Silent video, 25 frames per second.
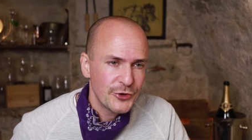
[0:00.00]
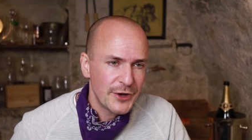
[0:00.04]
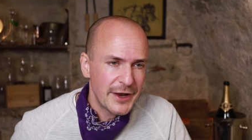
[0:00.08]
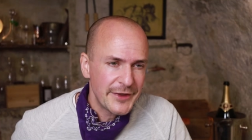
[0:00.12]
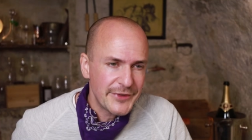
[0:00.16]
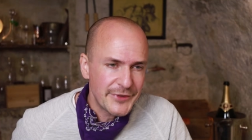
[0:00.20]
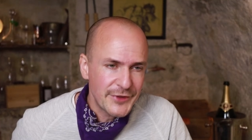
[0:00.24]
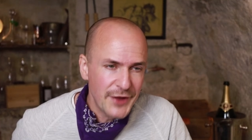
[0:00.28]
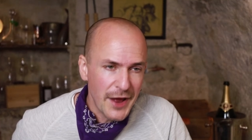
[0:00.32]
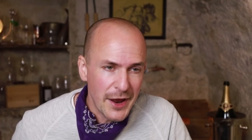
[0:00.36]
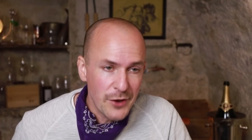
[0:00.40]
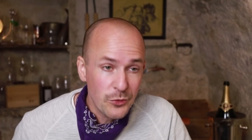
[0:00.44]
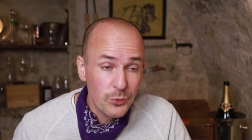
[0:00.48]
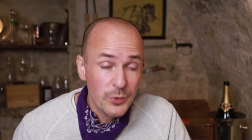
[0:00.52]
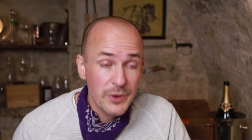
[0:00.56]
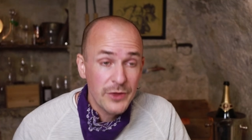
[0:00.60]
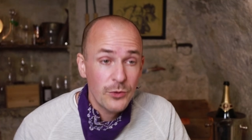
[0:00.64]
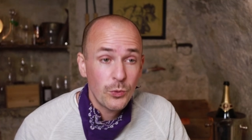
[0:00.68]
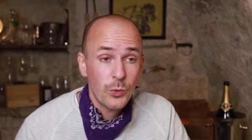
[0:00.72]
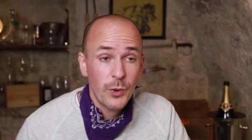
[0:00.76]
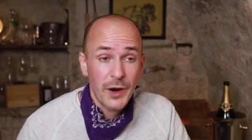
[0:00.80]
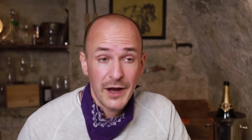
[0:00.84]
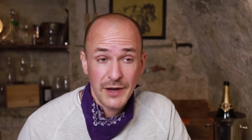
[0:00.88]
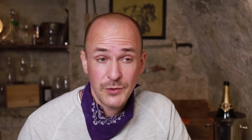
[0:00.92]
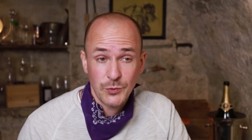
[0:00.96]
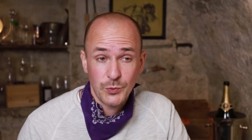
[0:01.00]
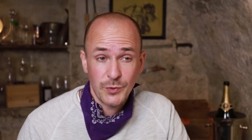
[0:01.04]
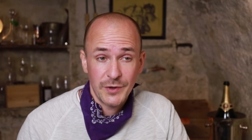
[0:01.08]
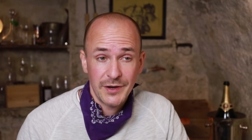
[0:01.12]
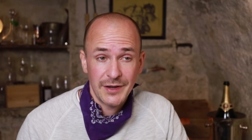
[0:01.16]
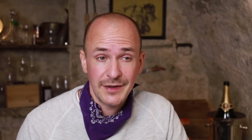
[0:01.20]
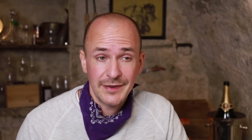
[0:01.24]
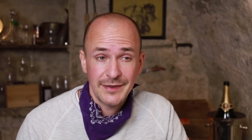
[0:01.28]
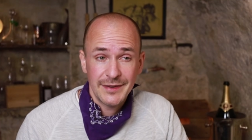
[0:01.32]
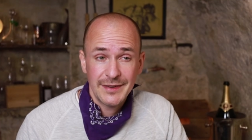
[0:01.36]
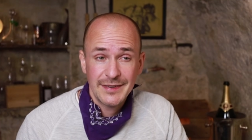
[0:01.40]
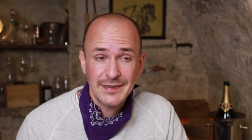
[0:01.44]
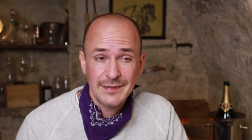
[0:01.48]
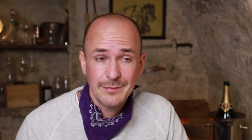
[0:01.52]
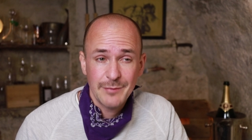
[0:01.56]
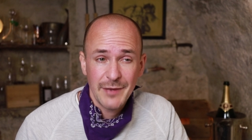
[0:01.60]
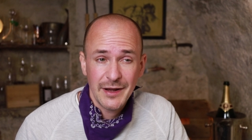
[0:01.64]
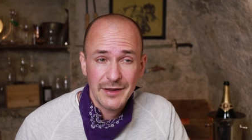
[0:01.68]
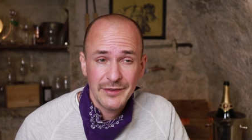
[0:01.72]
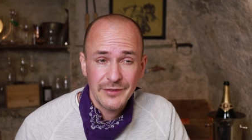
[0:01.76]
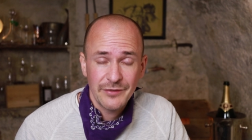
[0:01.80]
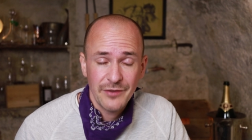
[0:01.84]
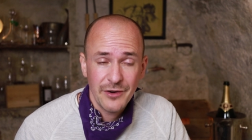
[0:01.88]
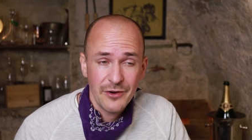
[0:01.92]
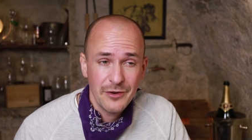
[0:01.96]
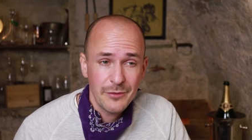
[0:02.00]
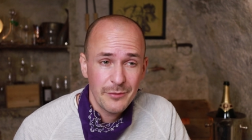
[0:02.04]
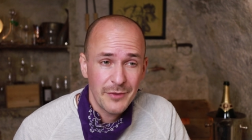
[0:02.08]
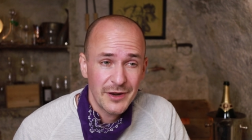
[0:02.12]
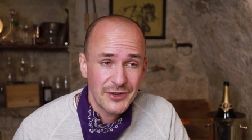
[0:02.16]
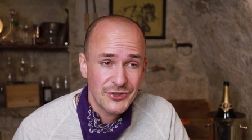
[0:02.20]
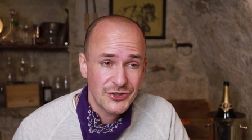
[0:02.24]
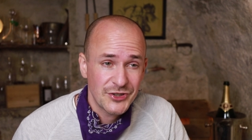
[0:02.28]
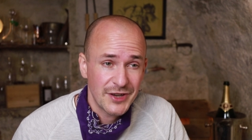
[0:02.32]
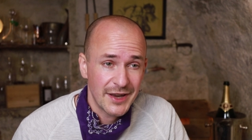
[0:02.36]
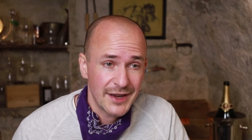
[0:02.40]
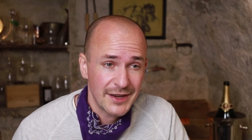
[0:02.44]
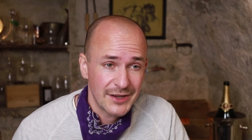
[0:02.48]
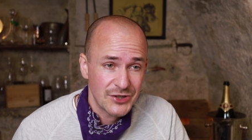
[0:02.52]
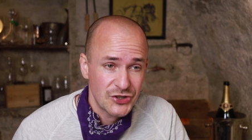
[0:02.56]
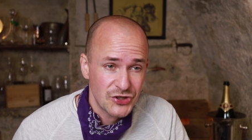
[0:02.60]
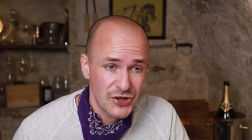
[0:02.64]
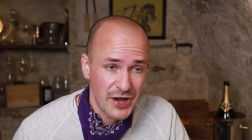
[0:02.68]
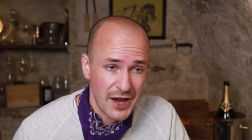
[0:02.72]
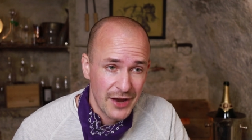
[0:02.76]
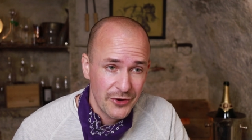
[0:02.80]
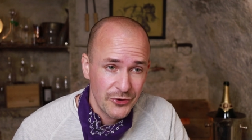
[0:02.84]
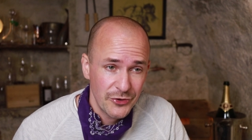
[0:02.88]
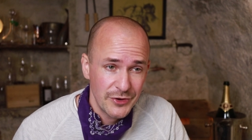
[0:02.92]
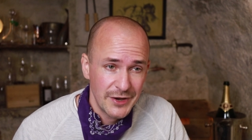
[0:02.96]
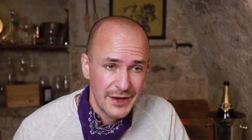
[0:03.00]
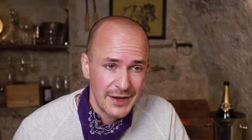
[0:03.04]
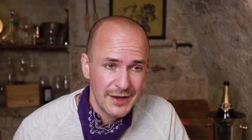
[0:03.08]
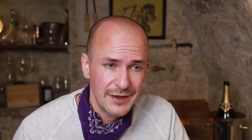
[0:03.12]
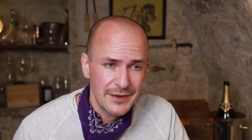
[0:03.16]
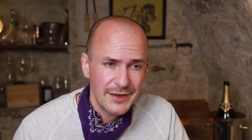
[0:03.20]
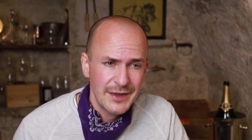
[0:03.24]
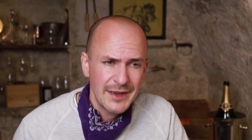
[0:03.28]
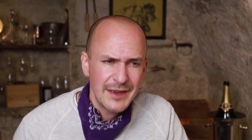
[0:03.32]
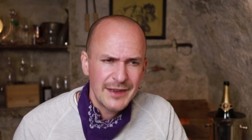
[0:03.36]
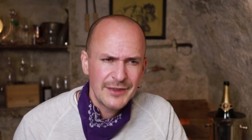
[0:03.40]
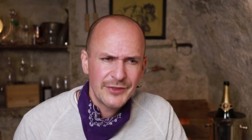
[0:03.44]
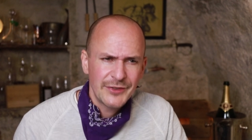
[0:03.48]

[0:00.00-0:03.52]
So let's start with the white wine. This smells very much like Chardonnay.